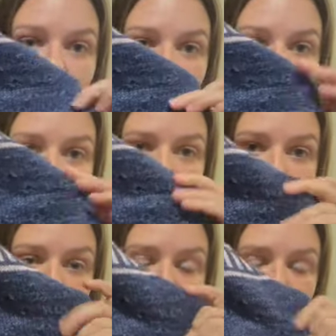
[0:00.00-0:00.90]

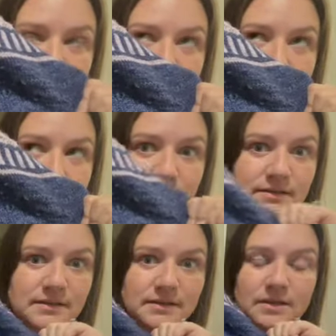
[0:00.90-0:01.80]
a,
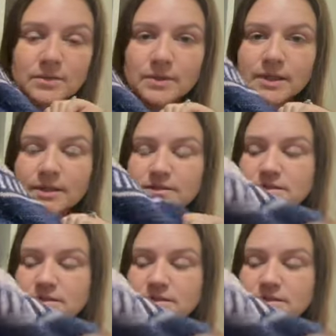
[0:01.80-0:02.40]
what are those